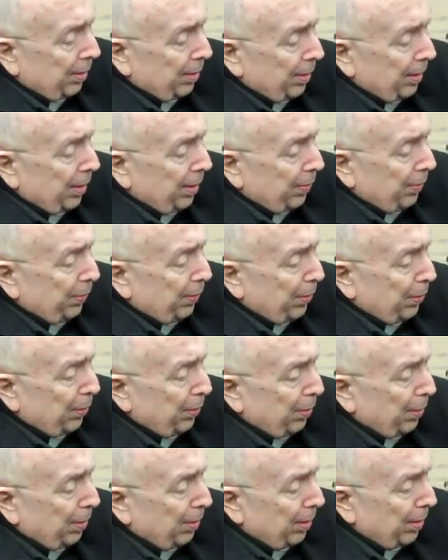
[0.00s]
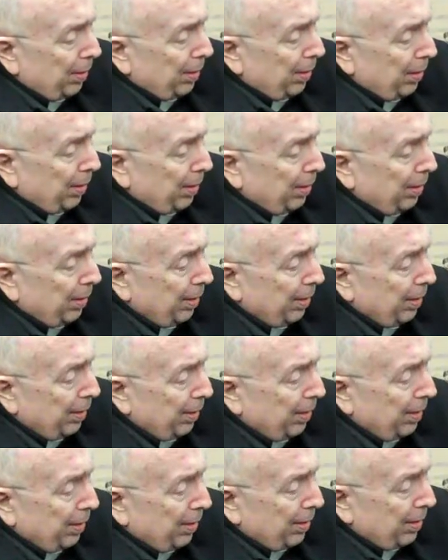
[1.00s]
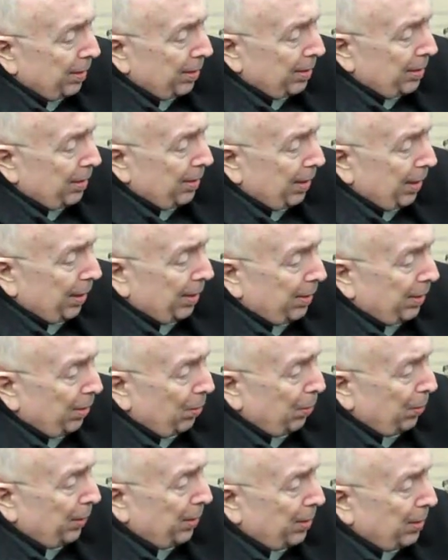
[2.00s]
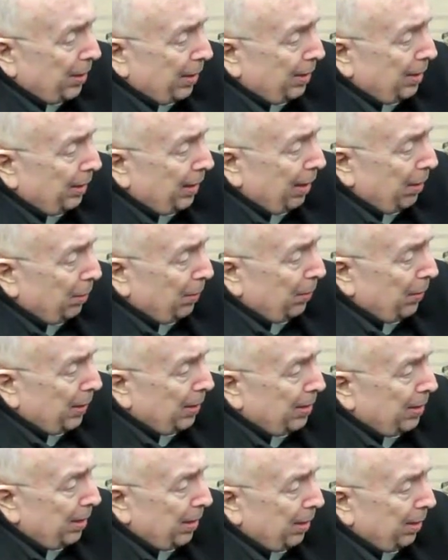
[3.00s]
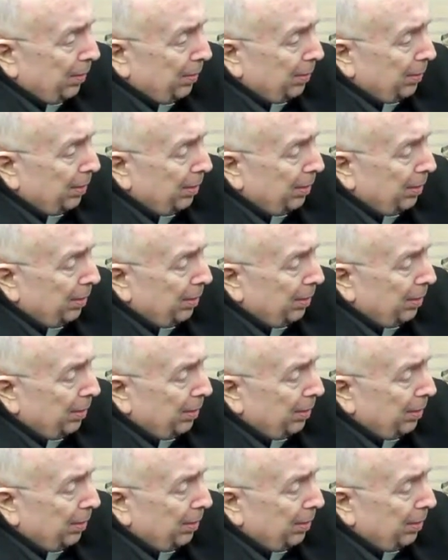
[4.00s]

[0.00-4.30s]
if you see, I know because I doubt myself.